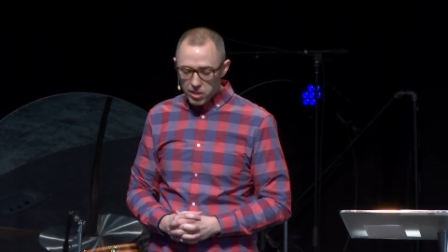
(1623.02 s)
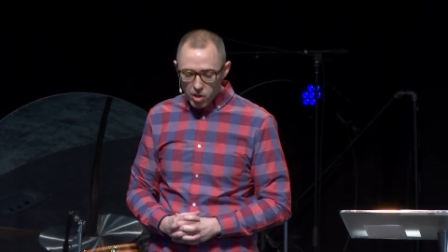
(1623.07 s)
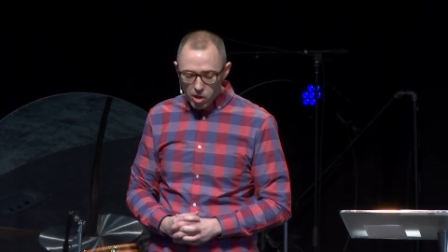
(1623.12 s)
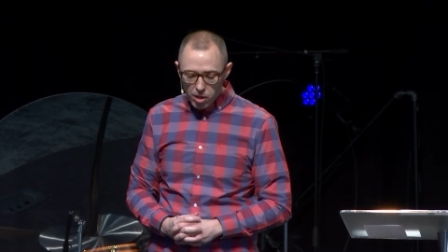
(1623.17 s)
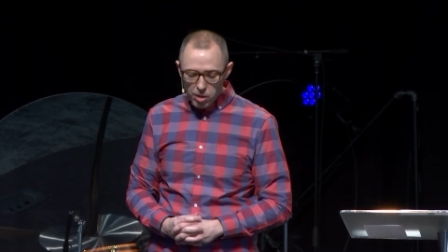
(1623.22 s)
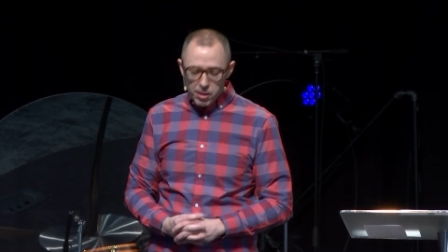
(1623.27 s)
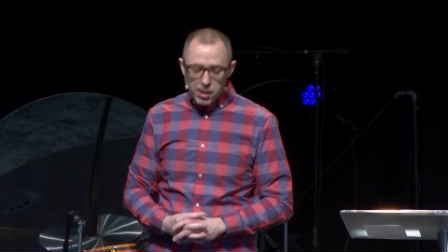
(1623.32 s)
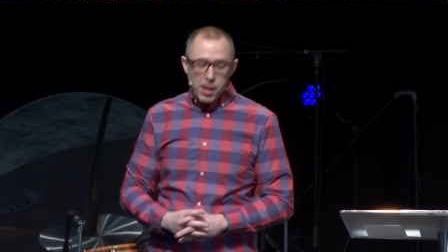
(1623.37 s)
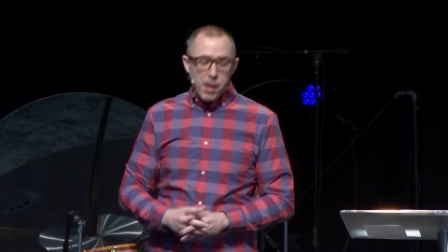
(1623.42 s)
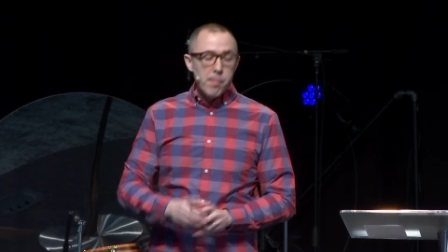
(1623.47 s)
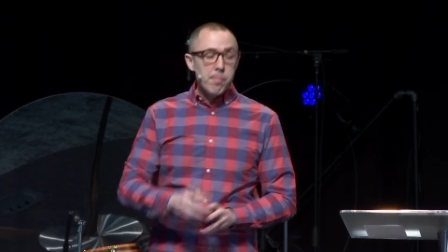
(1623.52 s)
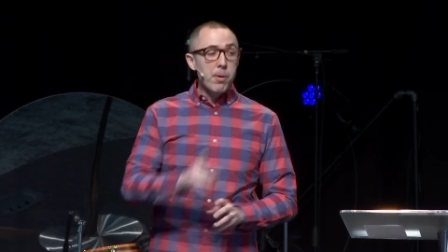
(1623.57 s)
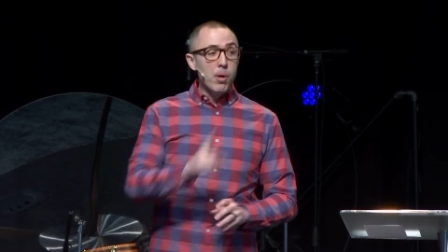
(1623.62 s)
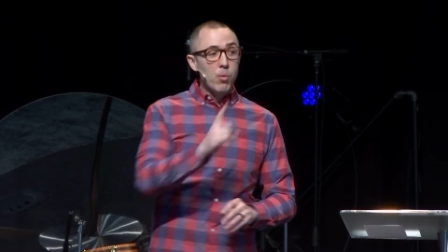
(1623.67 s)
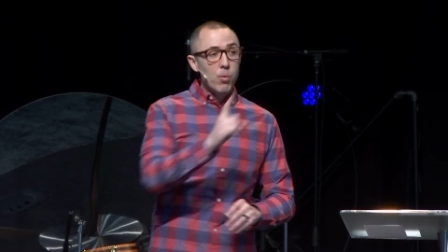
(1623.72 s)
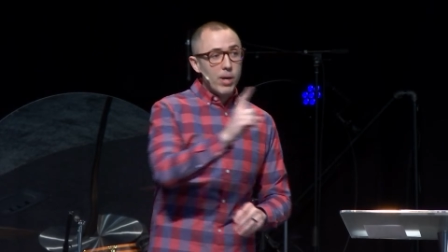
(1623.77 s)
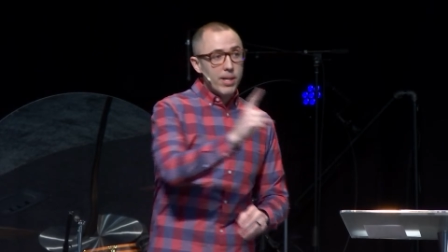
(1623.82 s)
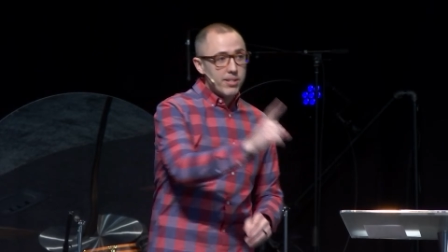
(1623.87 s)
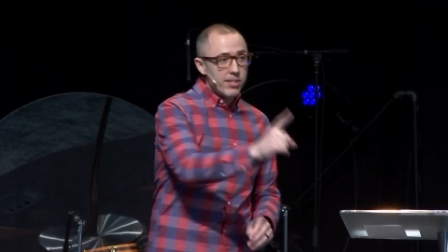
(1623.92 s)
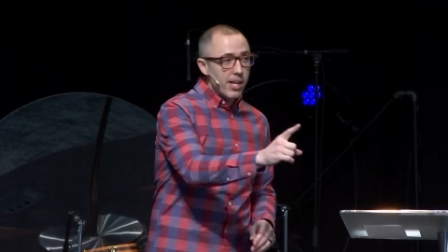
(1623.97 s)
at all.
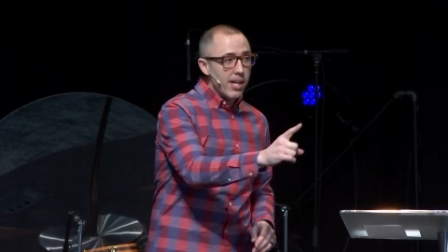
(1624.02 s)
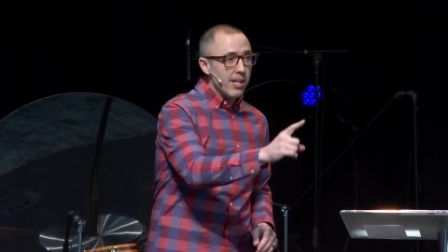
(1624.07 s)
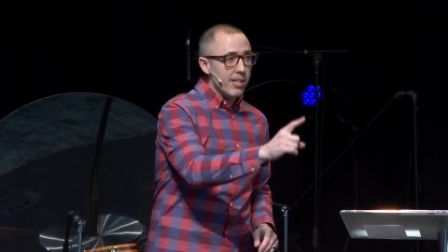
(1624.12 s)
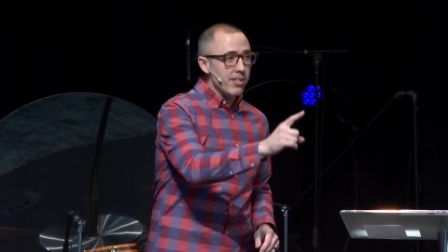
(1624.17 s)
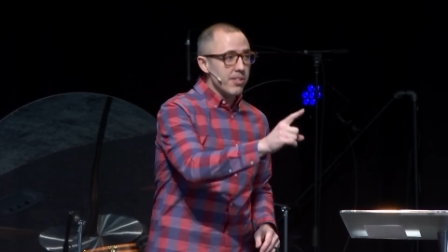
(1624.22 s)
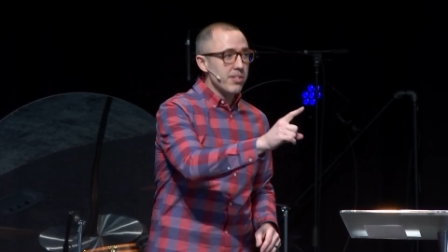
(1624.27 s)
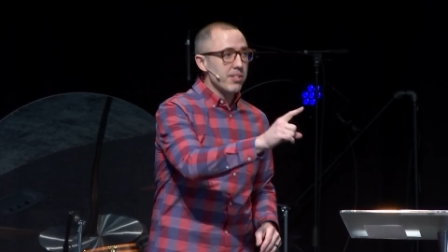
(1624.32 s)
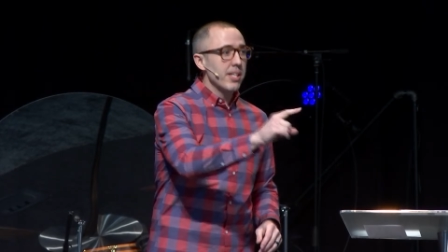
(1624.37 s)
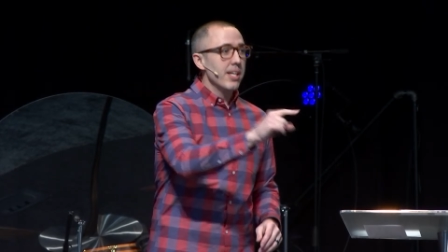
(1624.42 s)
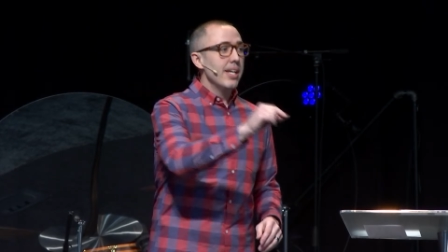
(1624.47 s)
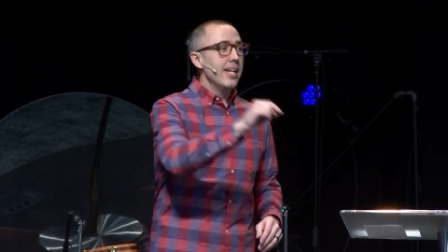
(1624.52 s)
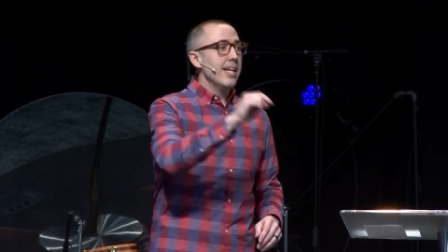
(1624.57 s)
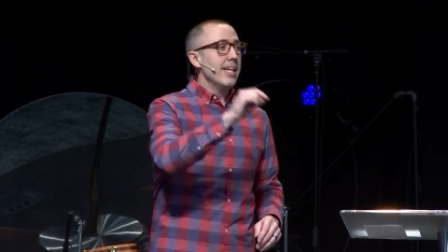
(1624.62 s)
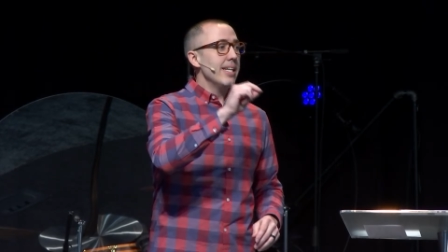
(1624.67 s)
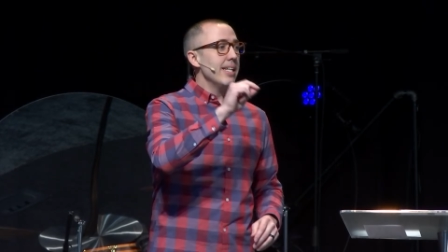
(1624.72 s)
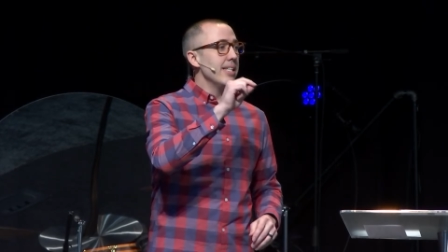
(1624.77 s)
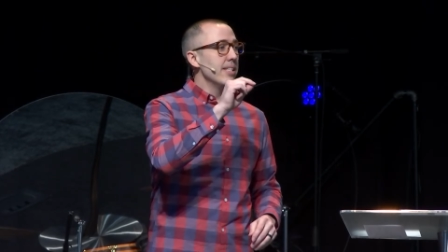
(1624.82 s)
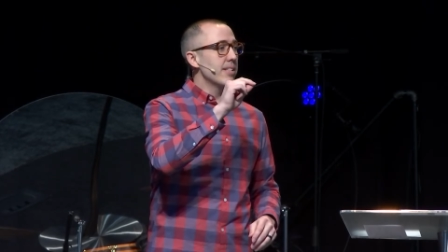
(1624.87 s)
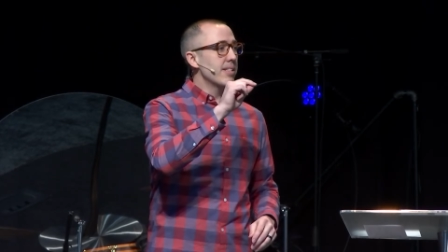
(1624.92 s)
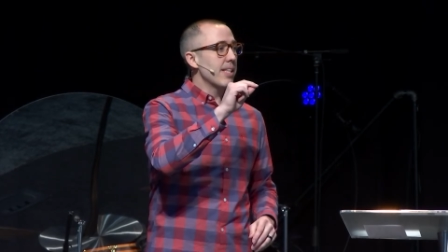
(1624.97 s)
But what does
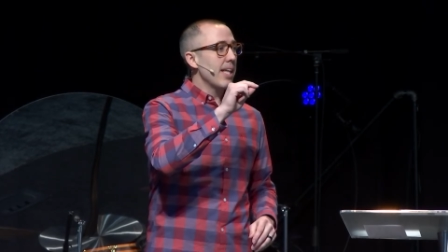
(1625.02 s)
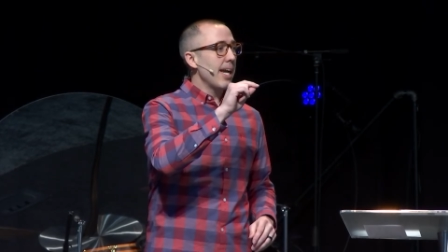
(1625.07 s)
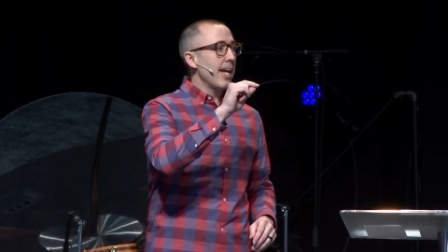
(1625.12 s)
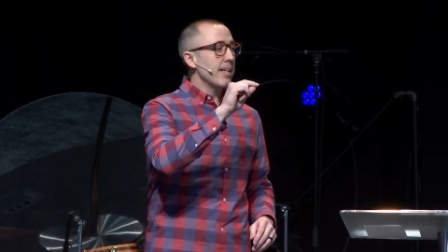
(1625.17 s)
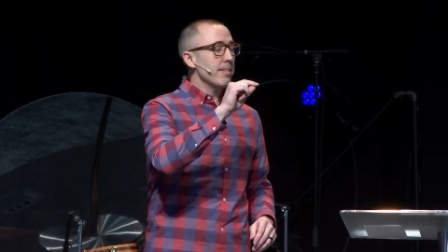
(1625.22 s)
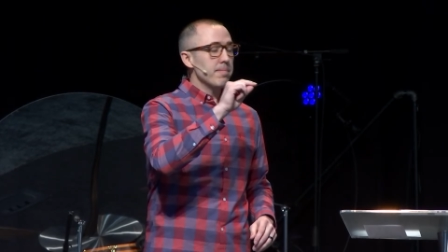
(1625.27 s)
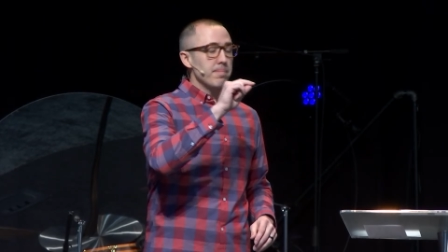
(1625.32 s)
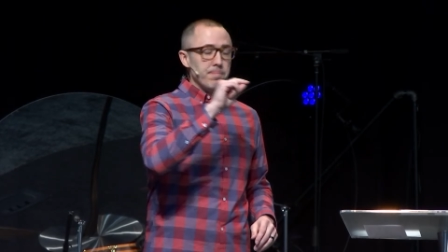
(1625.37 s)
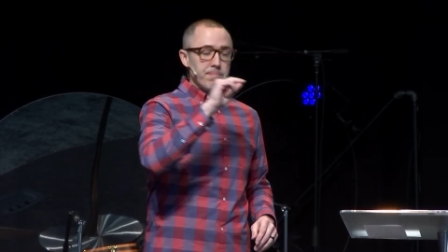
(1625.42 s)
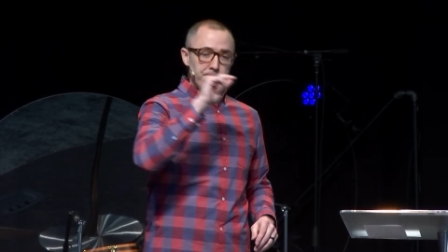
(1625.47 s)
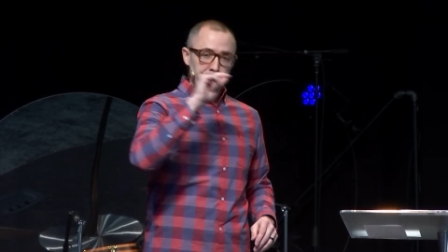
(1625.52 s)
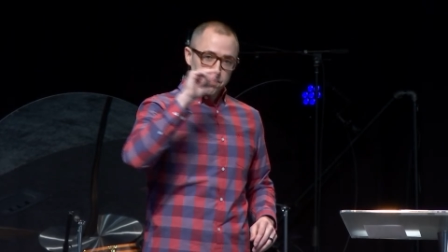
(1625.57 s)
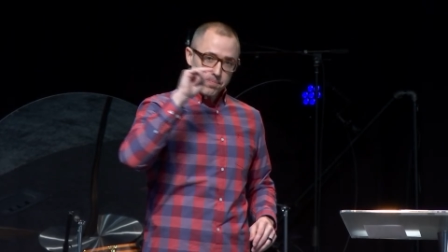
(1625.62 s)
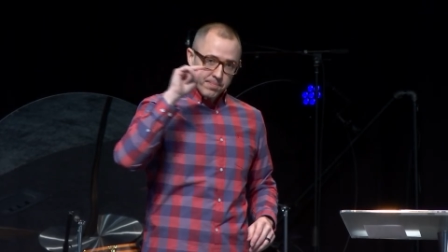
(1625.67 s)
is that